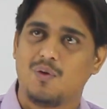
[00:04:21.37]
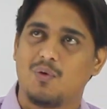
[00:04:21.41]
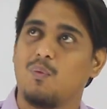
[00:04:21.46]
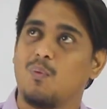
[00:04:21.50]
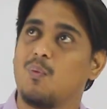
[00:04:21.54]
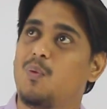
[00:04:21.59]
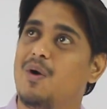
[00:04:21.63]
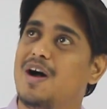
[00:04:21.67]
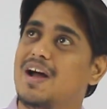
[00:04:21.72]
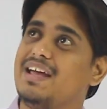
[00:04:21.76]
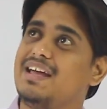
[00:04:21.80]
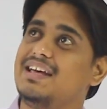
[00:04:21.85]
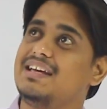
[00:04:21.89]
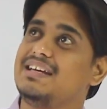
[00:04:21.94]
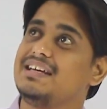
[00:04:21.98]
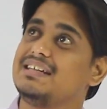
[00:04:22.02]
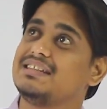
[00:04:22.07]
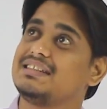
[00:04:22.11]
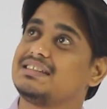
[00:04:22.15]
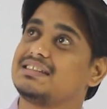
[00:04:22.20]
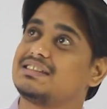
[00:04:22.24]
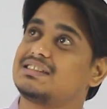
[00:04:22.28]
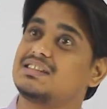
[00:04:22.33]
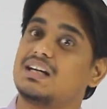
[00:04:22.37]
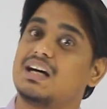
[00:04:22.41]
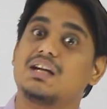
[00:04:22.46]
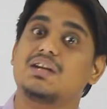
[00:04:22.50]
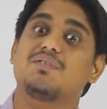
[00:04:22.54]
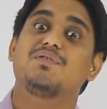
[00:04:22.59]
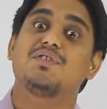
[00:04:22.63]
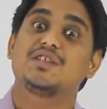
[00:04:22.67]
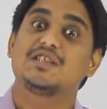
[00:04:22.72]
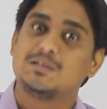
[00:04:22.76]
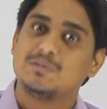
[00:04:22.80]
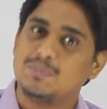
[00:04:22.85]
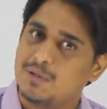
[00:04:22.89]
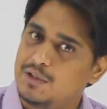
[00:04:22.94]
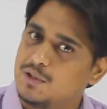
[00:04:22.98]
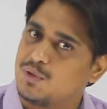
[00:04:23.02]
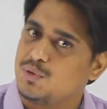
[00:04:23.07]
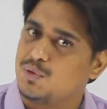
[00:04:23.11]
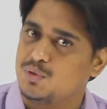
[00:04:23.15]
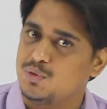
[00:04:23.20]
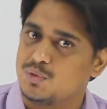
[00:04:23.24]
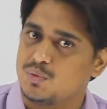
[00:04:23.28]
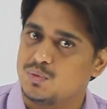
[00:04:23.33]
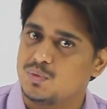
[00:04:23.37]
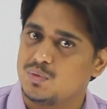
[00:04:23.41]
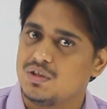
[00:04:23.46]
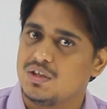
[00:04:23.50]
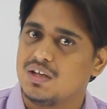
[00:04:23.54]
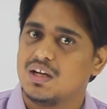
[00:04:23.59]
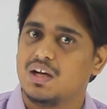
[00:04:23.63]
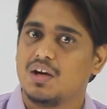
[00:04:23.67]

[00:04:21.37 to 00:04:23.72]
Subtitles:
Why is star visible to you?